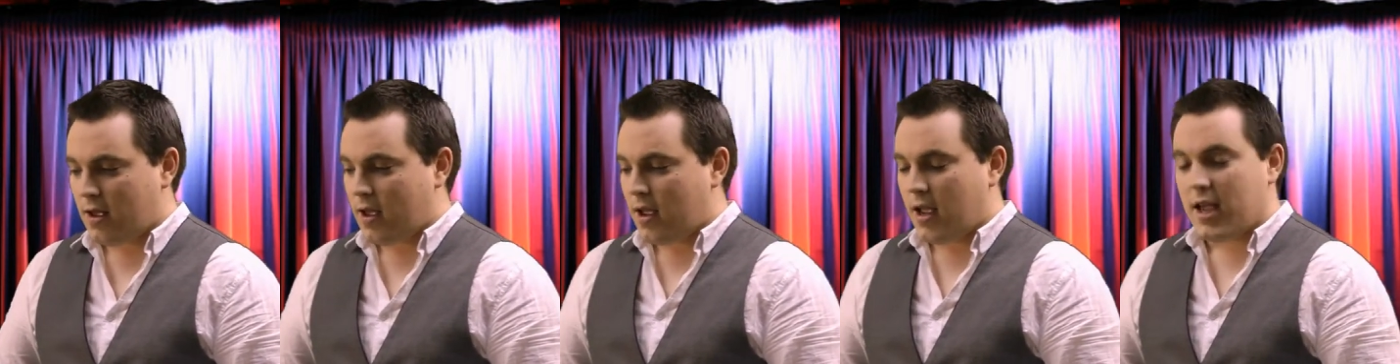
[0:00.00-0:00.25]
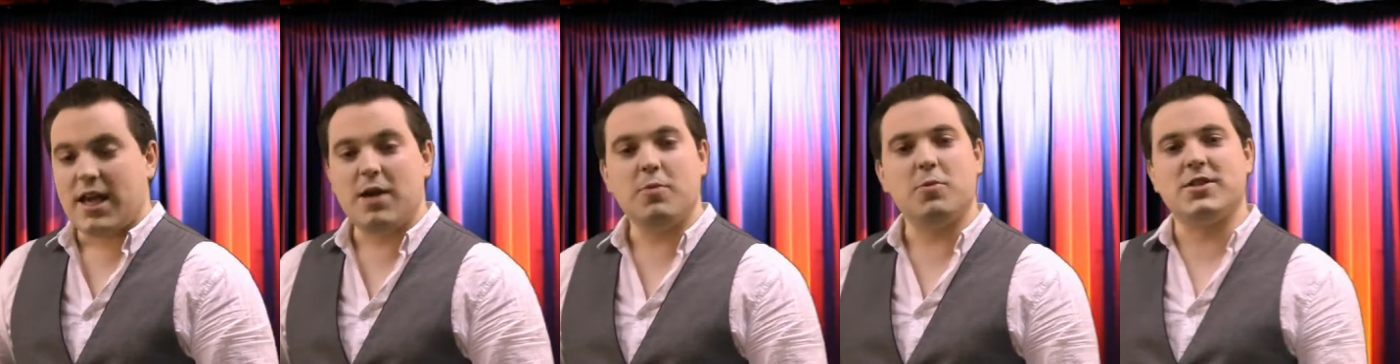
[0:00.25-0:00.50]

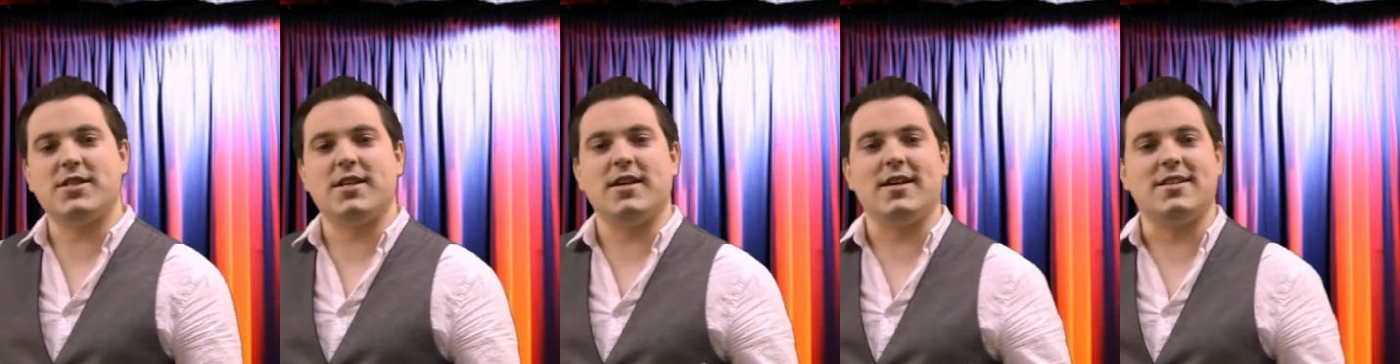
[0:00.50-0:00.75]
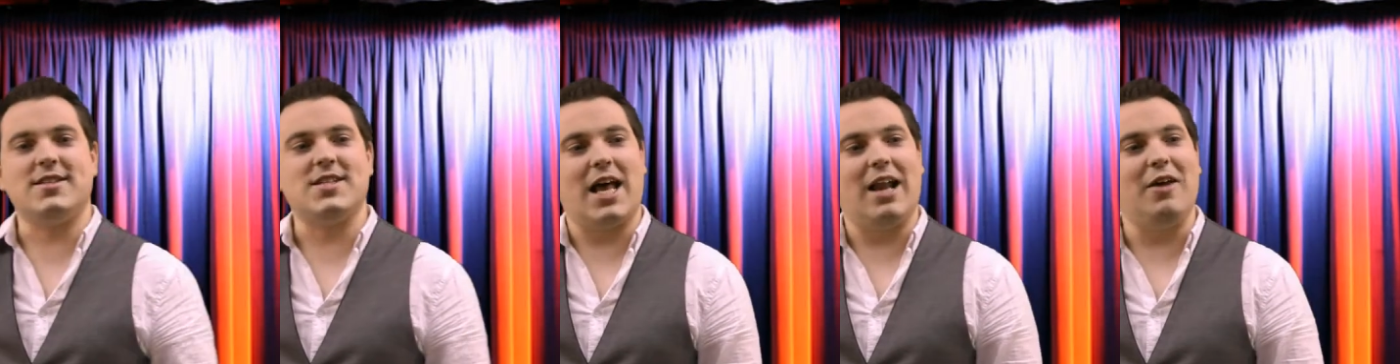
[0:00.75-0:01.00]
He was a
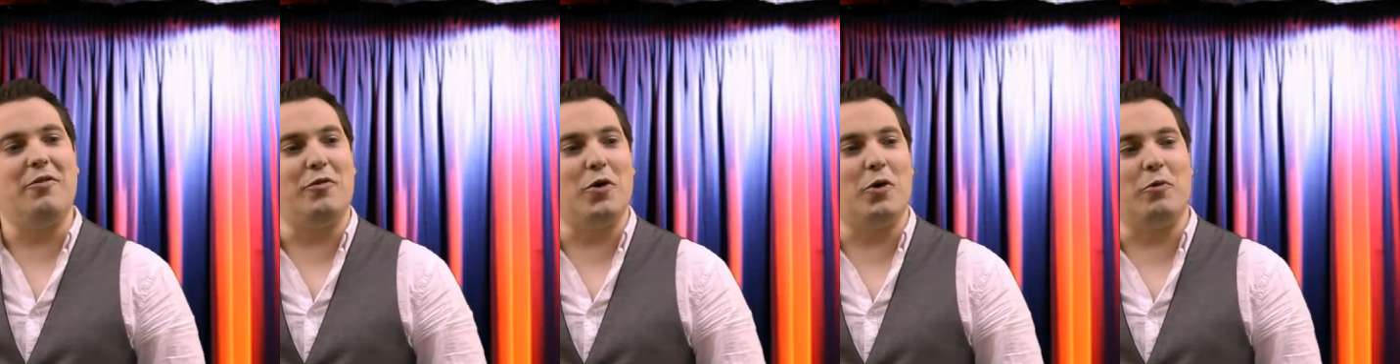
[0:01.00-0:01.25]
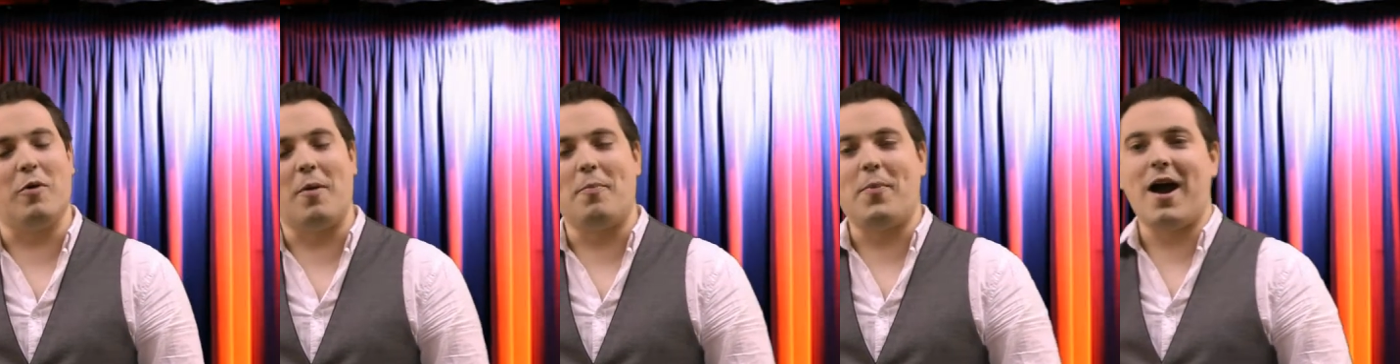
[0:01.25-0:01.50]

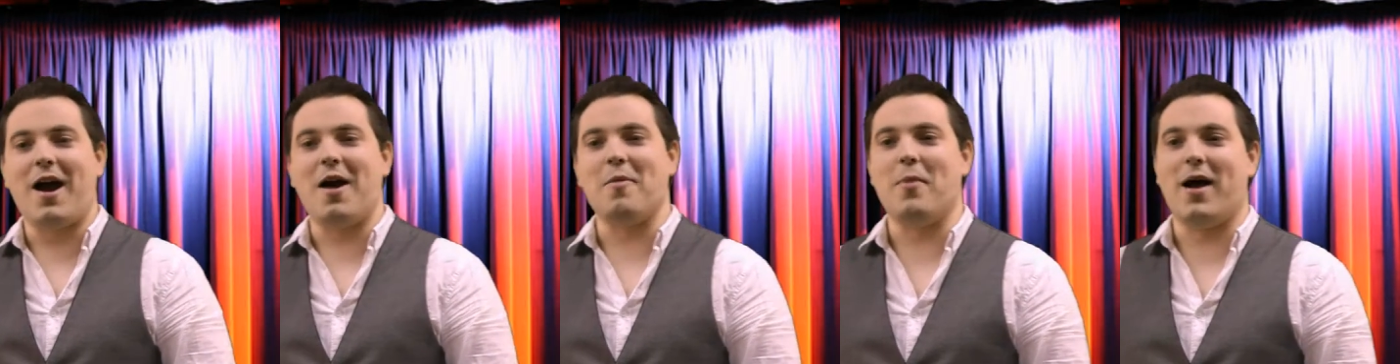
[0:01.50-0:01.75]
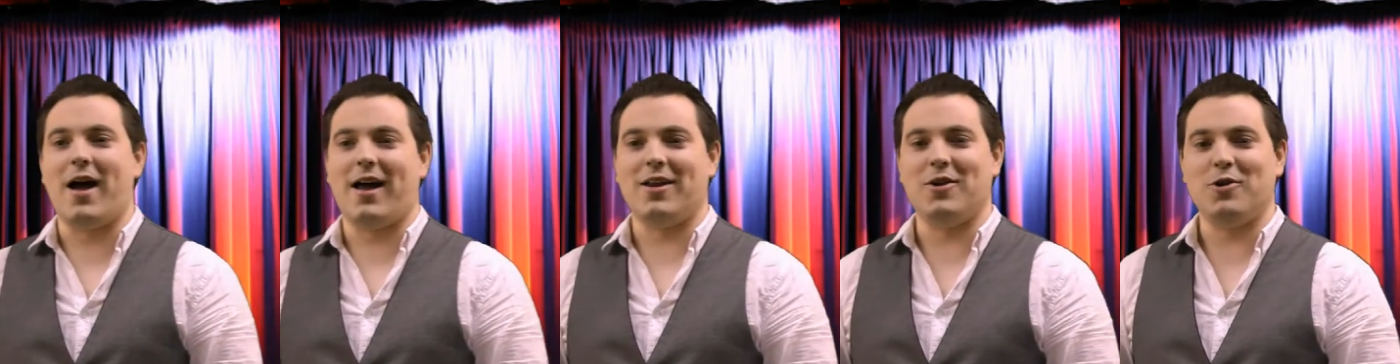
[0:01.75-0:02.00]
telephone
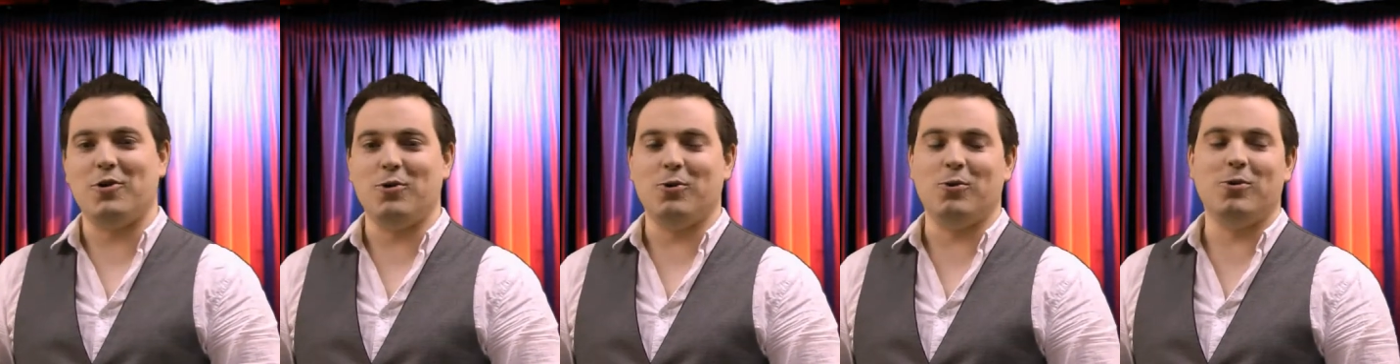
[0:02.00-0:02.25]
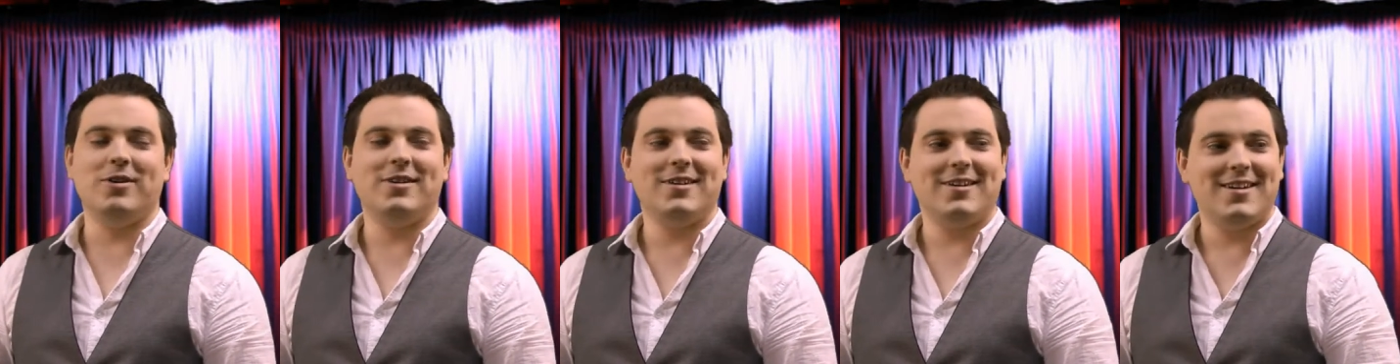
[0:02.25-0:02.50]
repairman
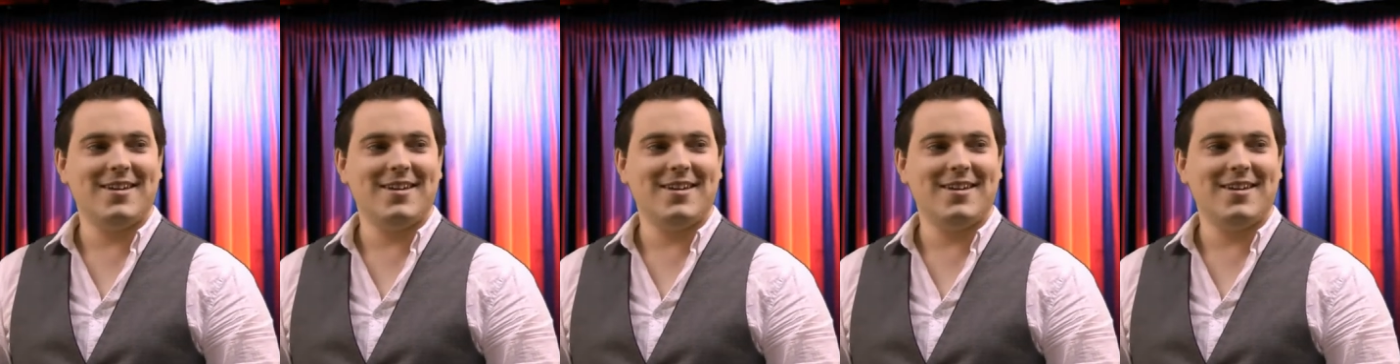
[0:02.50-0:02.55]
who